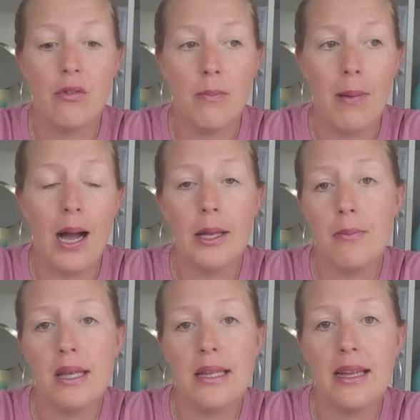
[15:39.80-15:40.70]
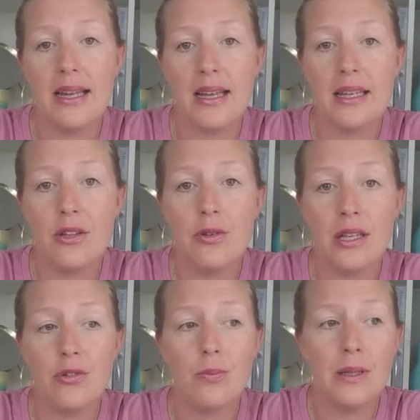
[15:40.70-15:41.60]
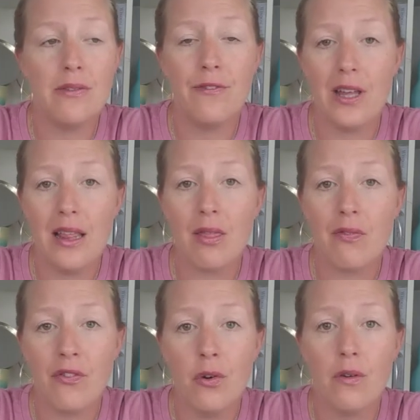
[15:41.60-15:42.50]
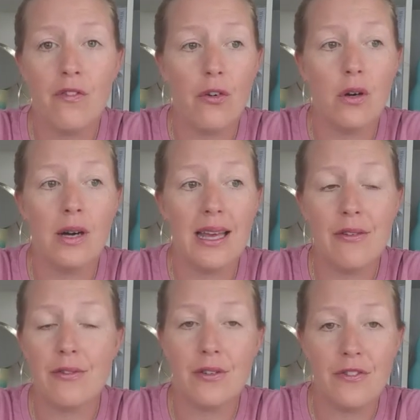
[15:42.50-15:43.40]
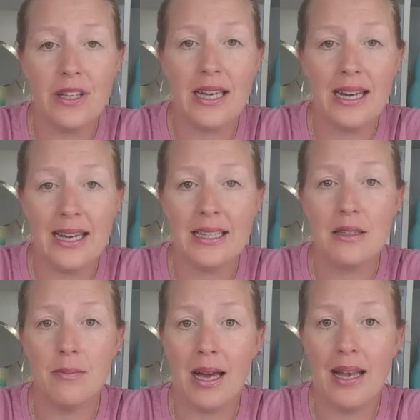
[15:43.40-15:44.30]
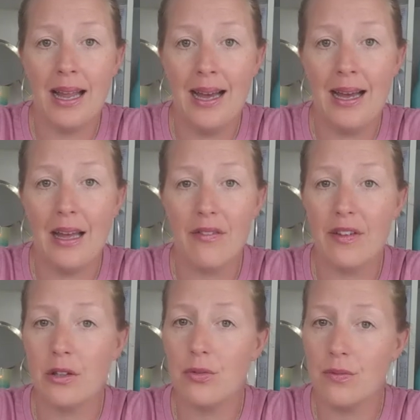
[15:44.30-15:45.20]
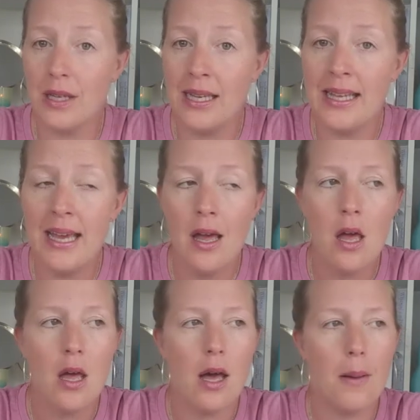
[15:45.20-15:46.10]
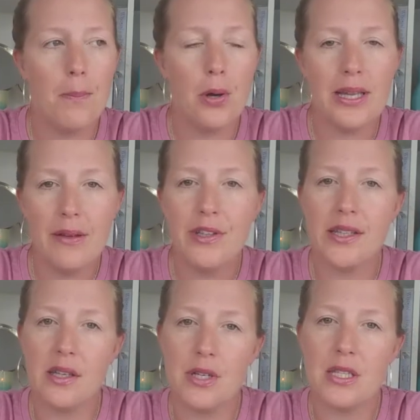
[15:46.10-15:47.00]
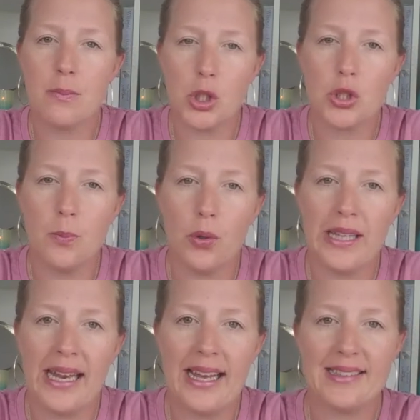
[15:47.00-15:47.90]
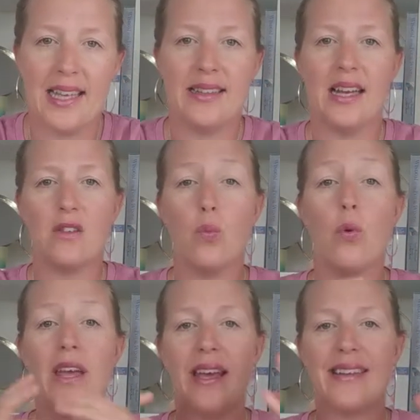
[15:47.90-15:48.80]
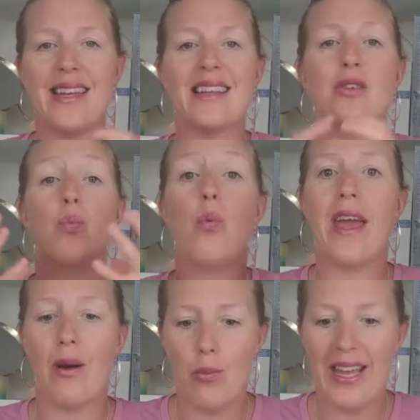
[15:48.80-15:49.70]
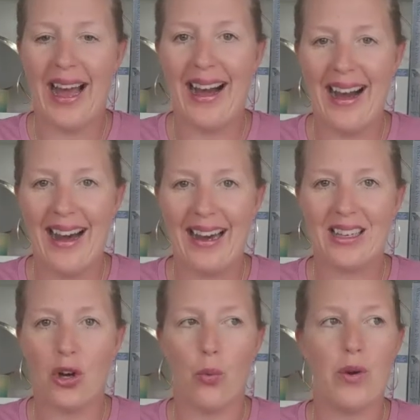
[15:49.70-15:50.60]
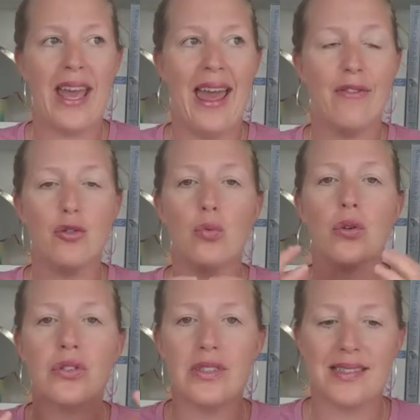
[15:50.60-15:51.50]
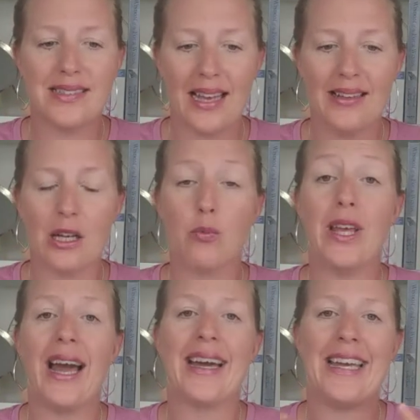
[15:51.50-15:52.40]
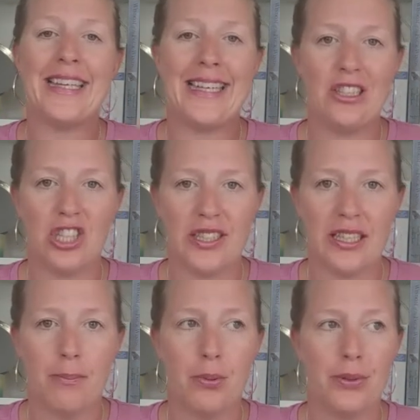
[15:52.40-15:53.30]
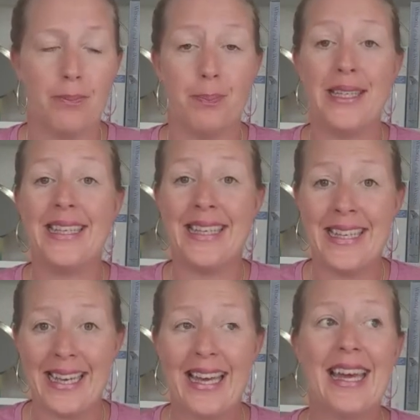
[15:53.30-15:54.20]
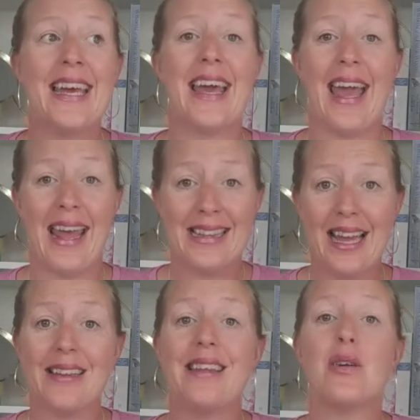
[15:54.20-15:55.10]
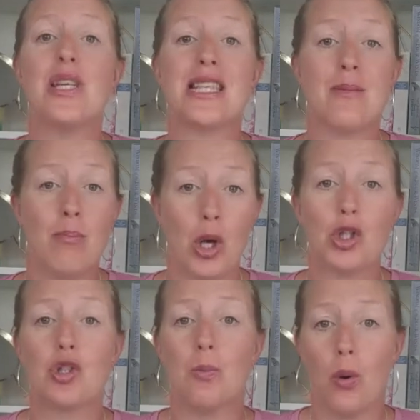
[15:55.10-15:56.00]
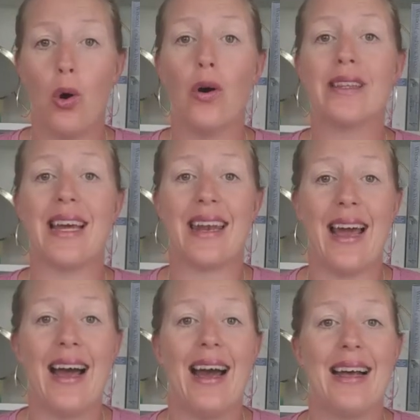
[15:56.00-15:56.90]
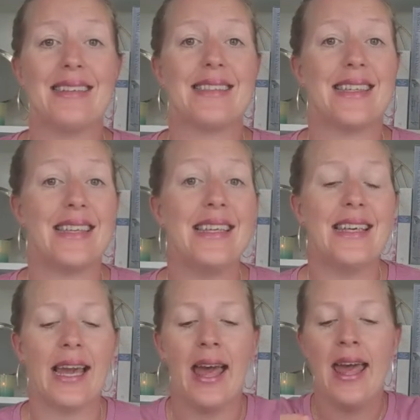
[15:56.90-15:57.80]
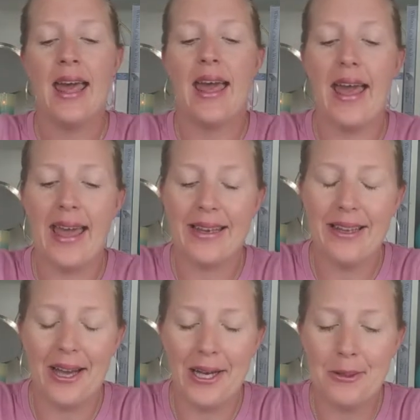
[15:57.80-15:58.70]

remind me that I needed to be faithful for everything I had in my life, and to really believe that there is much more than us. And that's where we are now. We have to understand that we are energetic being, and that there is much more than us here. And